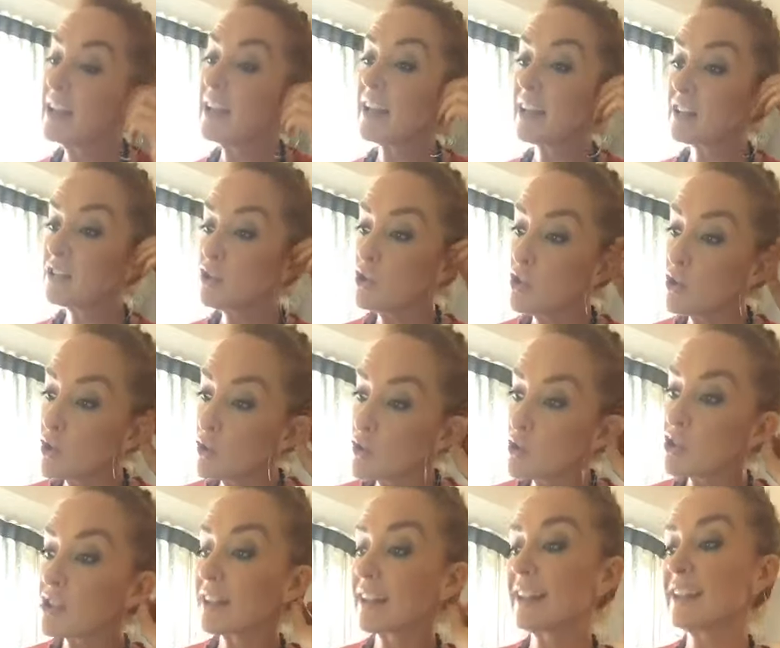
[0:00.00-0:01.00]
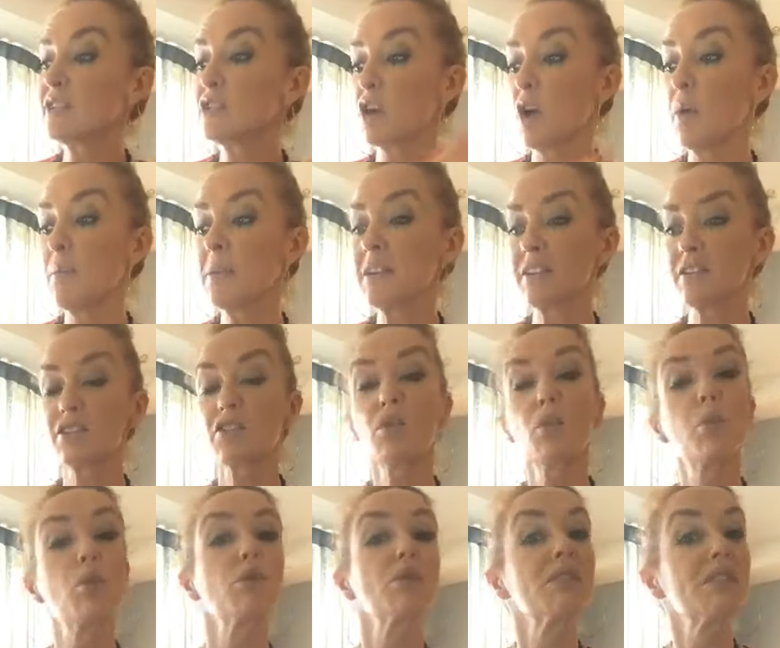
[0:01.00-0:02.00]
is usually dominant
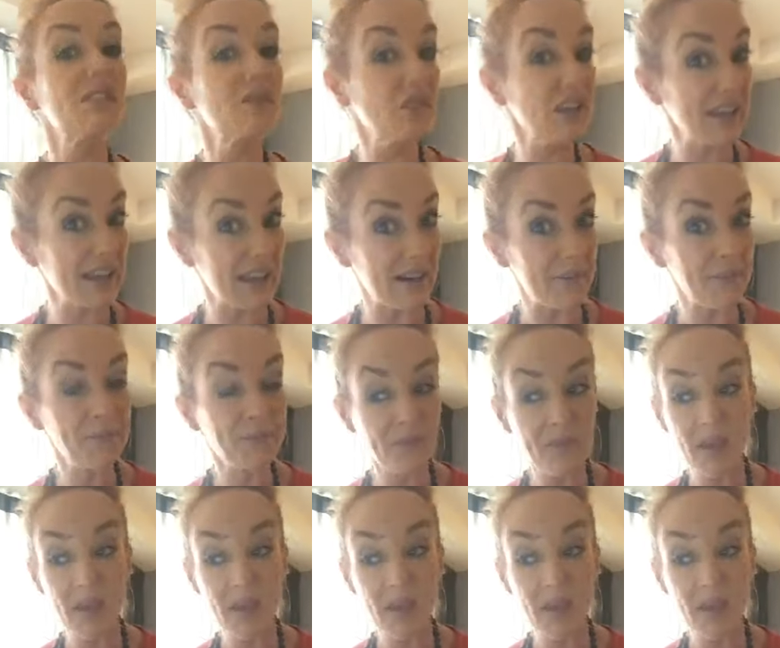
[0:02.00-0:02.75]
towards fear.